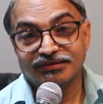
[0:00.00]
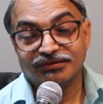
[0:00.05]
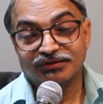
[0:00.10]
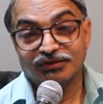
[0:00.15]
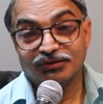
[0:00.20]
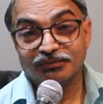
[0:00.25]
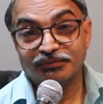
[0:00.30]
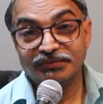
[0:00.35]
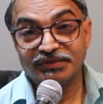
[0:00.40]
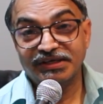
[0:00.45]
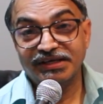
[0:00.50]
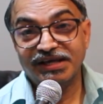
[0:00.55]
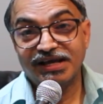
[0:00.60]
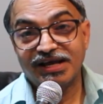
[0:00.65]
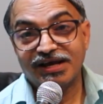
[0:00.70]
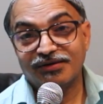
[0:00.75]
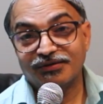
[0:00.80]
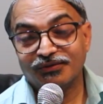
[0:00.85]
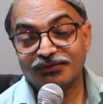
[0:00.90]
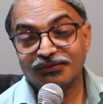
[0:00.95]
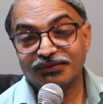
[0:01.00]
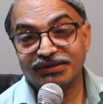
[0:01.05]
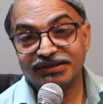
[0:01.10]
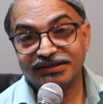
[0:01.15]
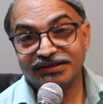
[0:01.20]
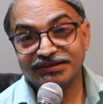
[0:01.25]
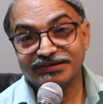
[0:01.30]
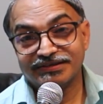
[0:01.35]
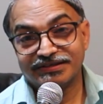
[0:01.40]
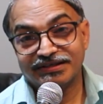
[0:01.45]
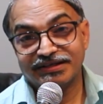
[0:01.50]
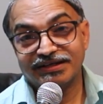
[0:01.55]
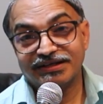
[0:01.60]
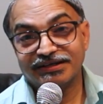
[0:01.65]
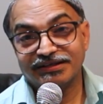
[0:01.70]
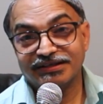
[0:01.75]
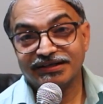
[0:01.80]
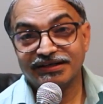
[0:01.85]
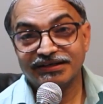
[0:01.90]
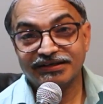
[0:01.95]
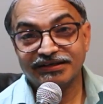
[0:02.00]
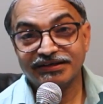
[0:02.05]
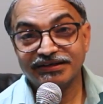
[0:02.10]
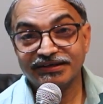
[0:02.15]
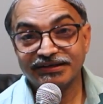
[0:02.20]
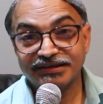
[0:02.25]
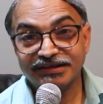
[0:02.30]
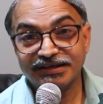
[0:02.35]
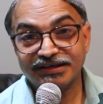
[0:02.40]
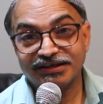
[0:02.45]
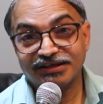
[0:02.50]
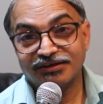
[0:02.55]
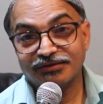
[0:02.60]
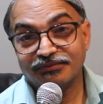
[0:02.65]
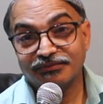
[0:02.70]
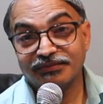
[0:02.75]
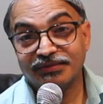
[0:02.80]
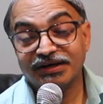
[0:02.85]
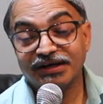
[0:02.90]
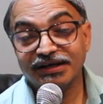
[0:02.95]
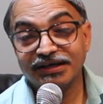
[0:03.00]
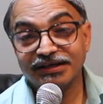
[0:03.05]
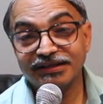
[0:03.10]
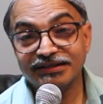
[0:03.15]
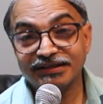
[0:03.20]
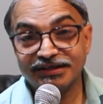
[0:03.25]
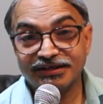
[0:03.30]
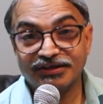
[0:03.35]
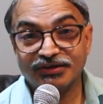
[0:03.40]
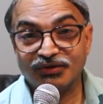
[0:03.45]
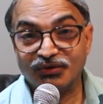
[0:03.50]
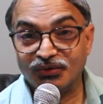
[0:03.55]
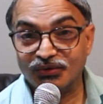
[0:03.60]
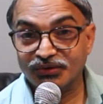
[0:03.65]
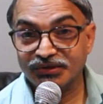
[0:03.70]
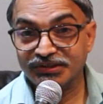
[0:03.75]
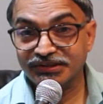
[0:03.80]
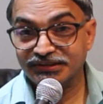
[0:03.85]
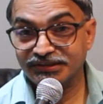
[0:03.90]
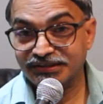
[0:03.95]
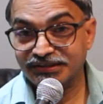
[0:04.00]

So we have to understand that intent why that code is